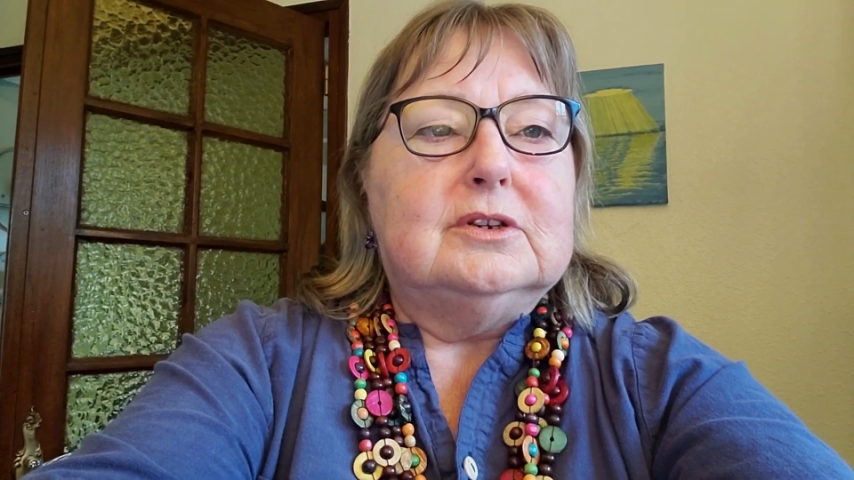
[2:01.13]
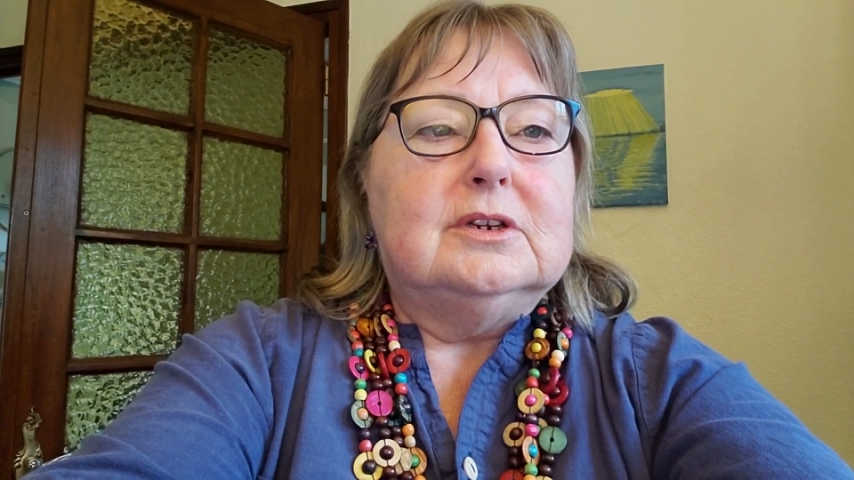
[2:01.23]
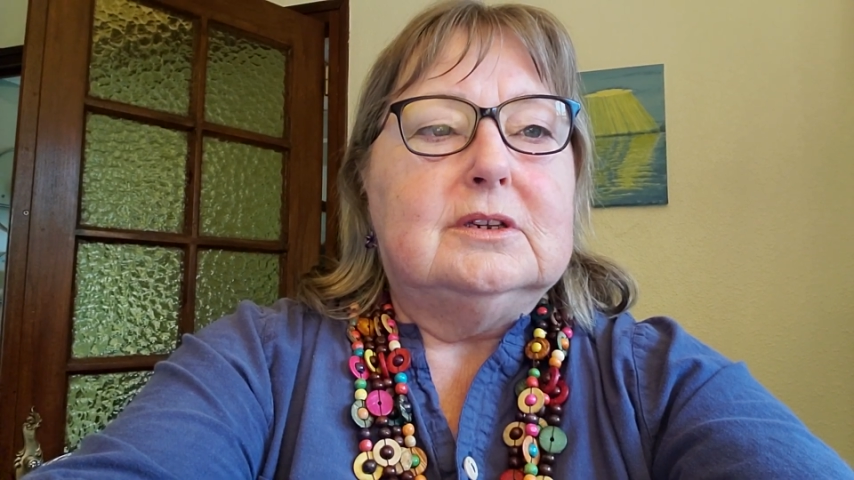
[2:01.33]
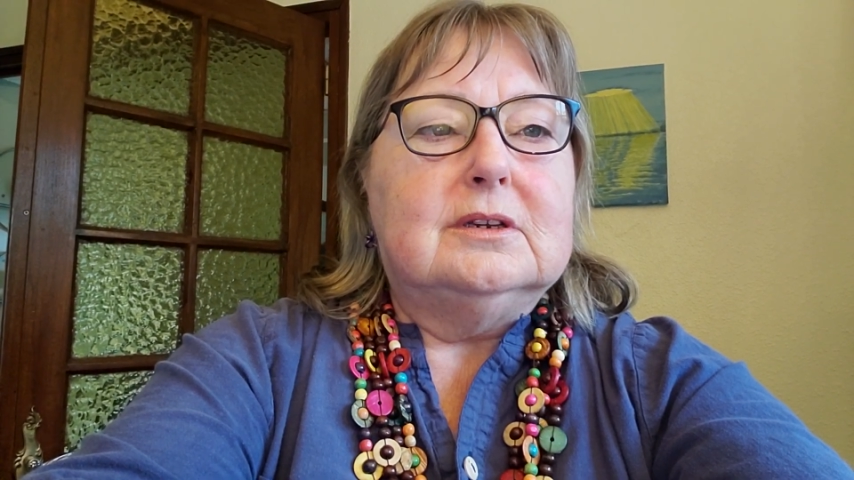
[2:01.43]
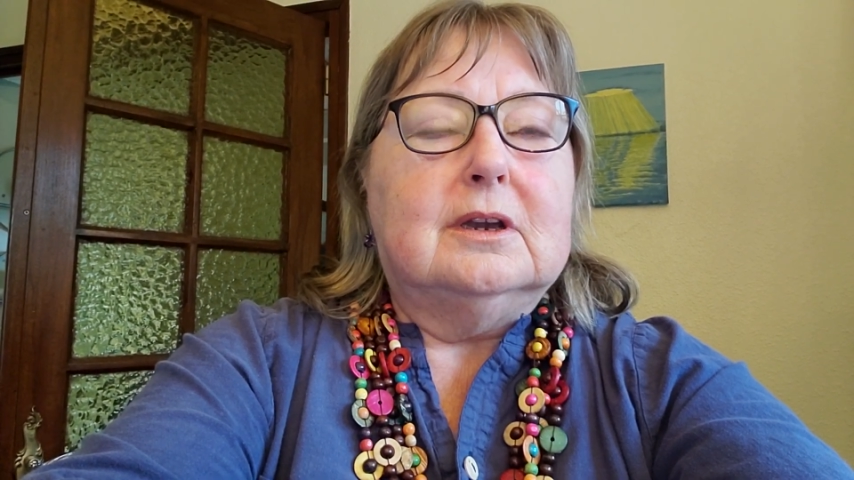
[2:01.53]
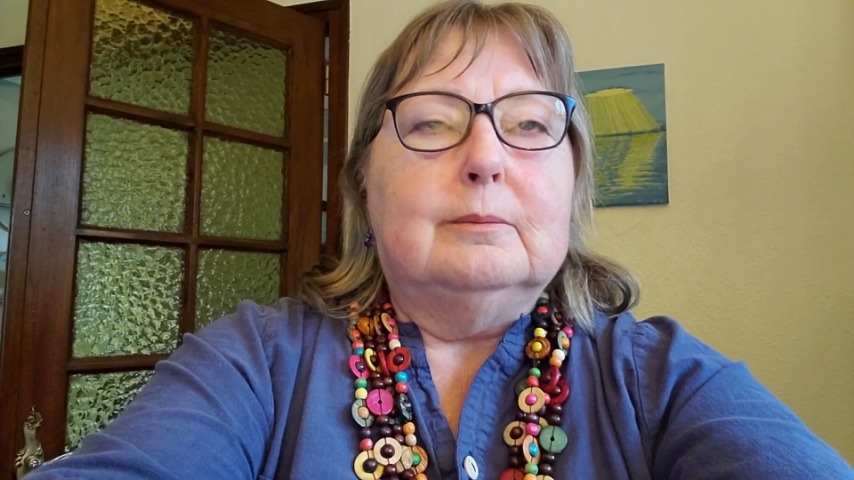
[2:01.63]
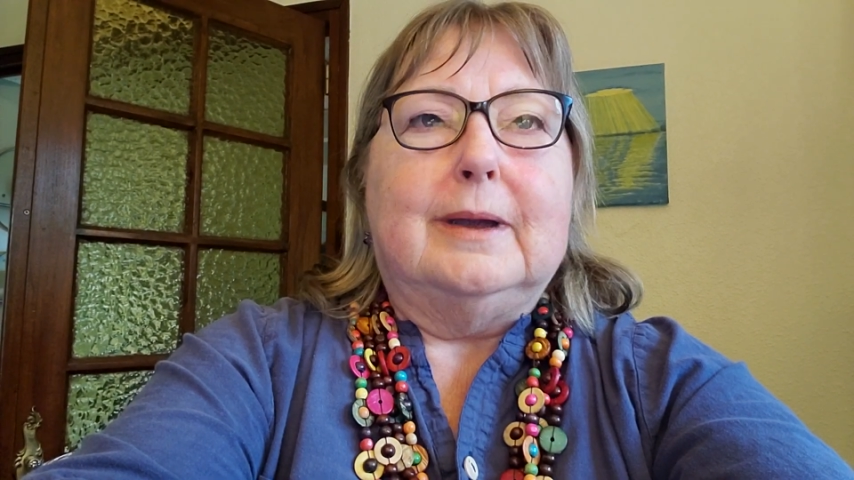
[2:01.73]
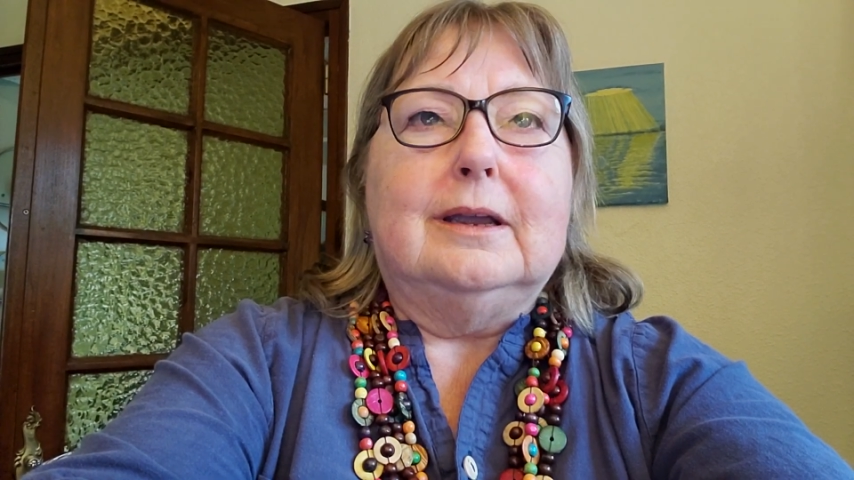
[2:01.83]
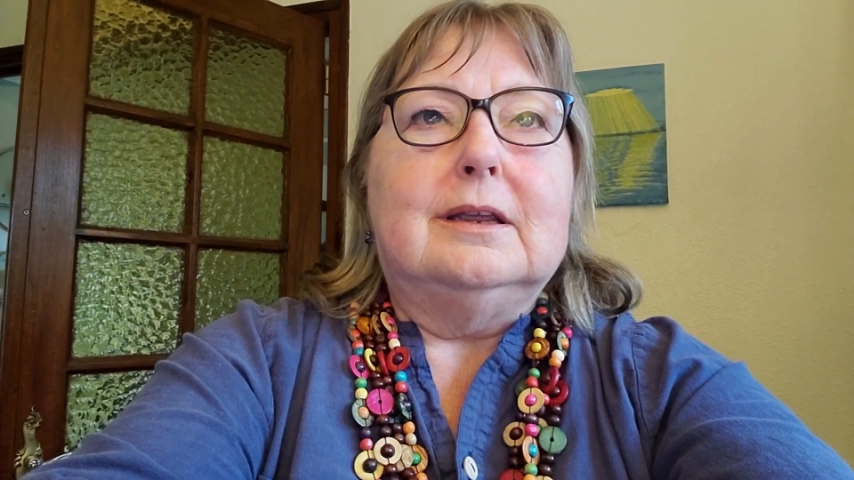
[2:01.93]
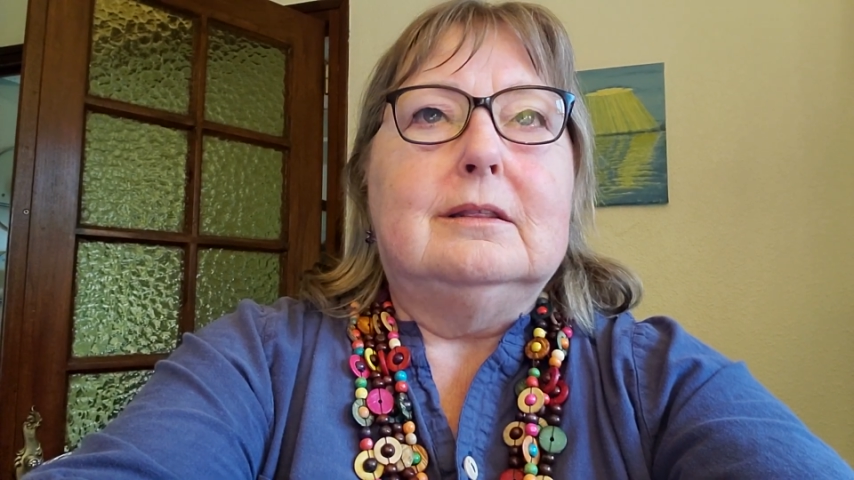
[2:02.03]
years ago,
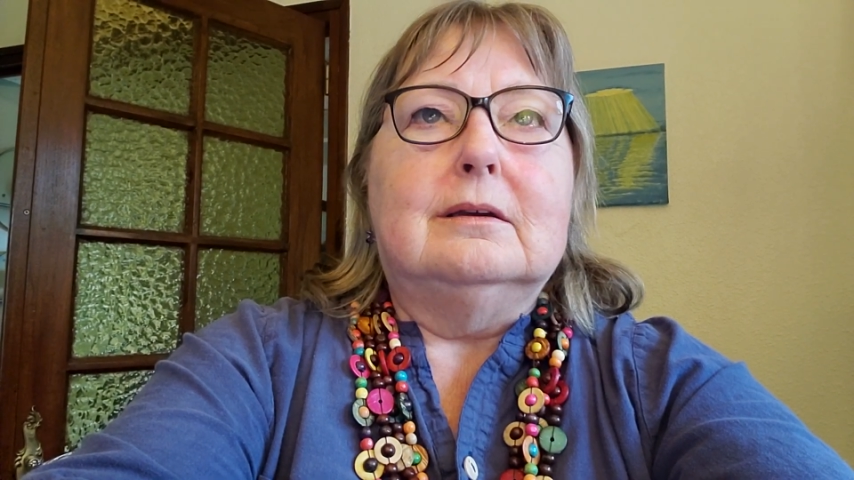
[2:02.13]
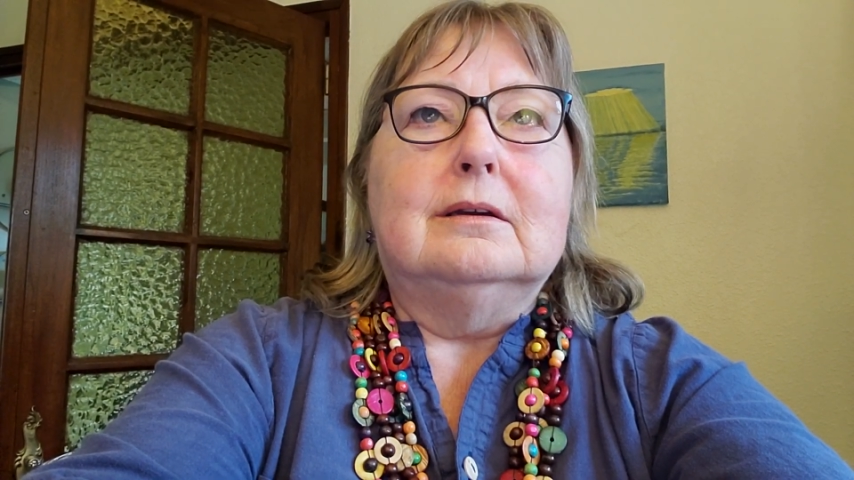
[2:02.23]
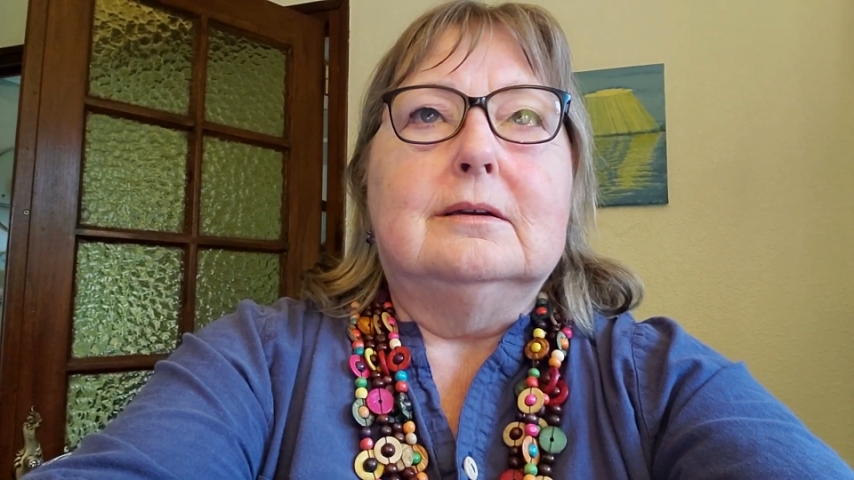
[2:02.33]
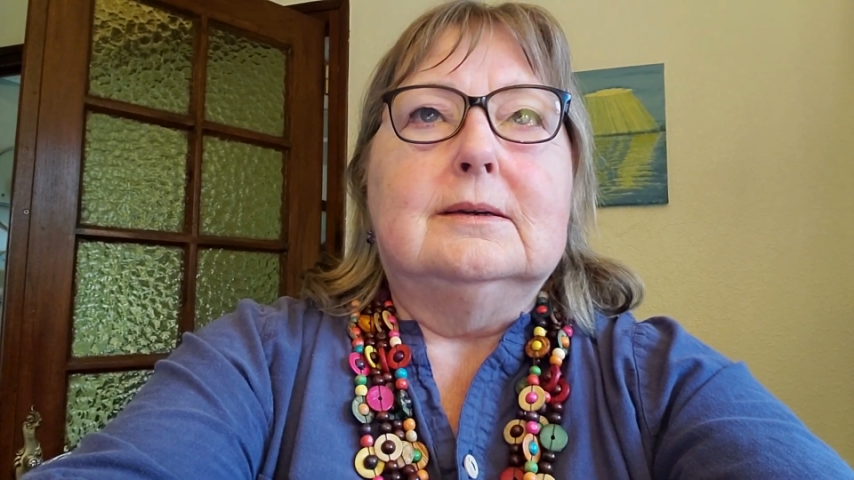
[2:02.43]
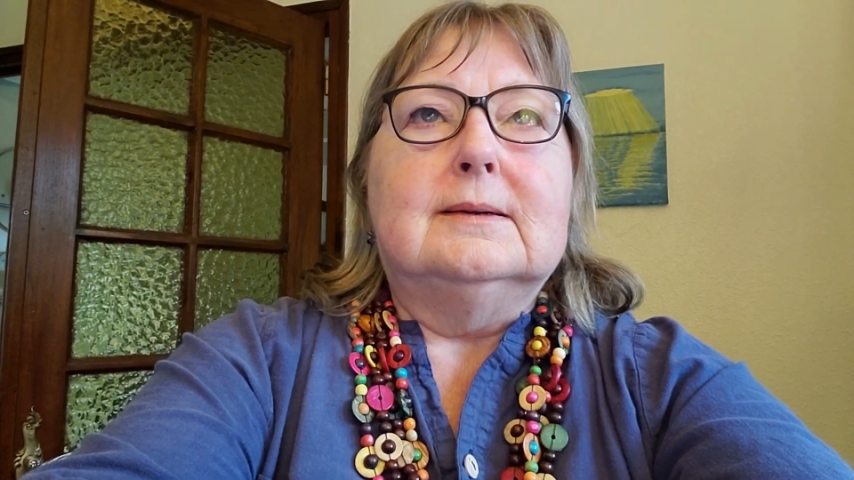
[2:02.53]
back in the